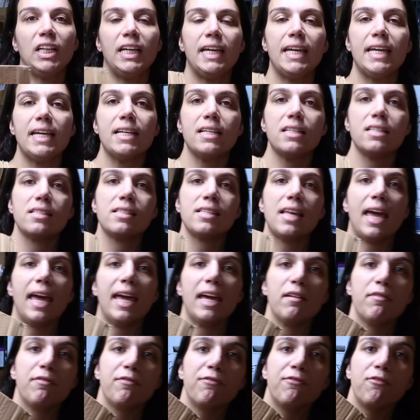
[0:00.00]
is
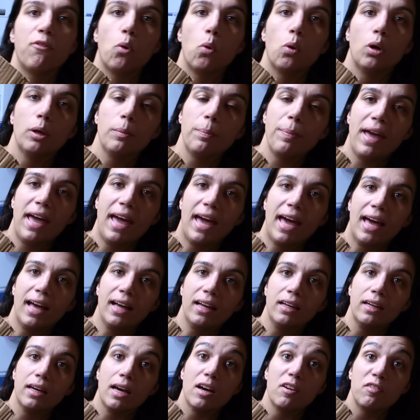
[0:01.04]
a four
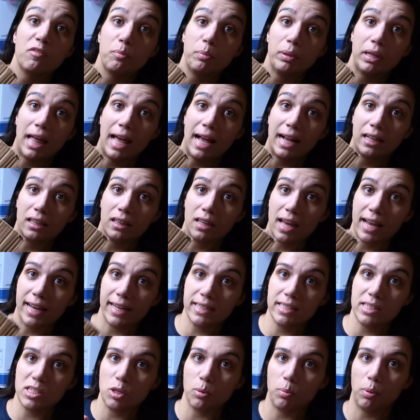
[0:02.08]
pack of black
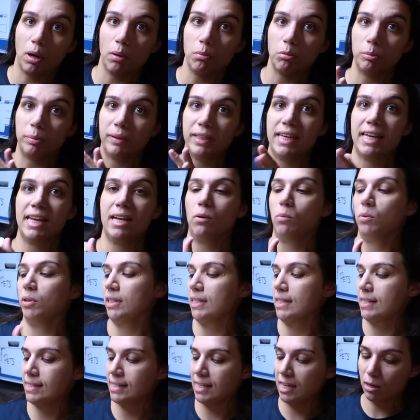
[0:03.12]
lights. You probably can't
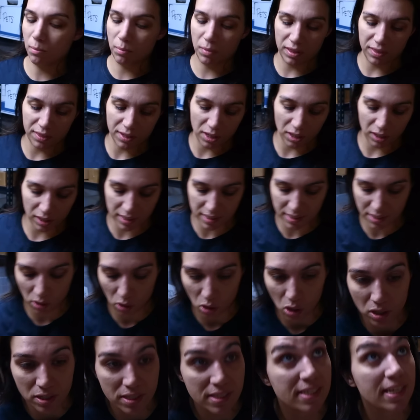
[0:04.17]
really see them in there because
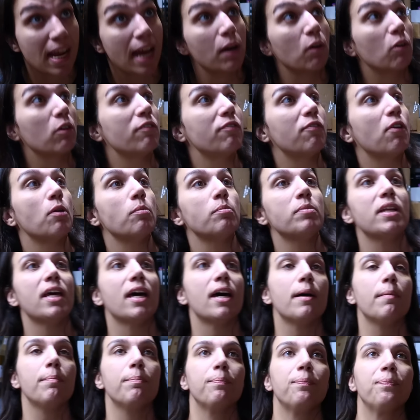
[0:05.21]
they're all styrofoamed
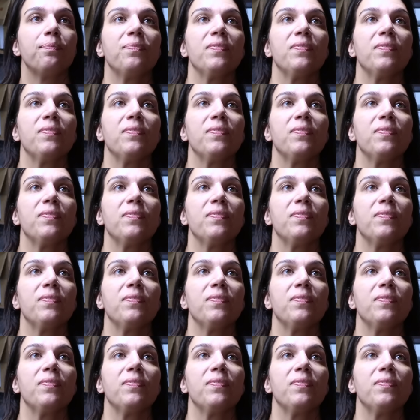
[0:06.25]
up.